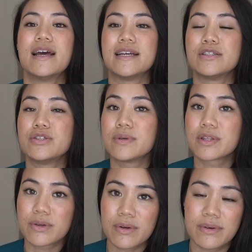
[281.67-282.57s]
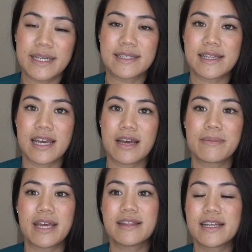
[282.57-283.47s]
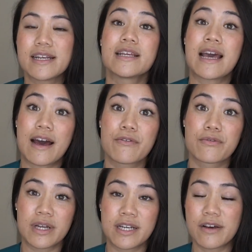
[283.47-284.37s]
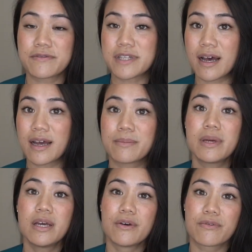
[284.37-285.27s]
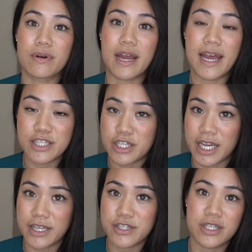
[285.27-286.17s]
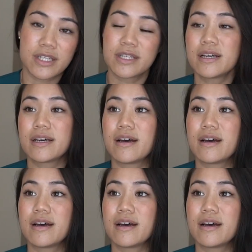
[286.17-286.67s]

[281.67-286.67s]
and do a thorough exam, and then have enough time for education